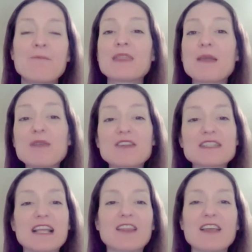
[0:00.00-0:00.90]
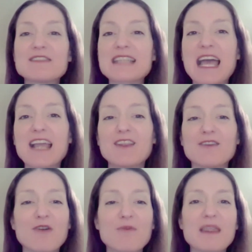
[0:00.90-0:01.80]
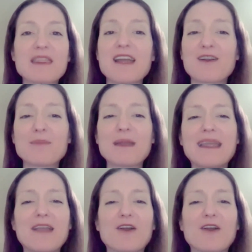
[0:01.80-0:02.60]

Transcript: Then we looked at lifestyle, aromatherapy,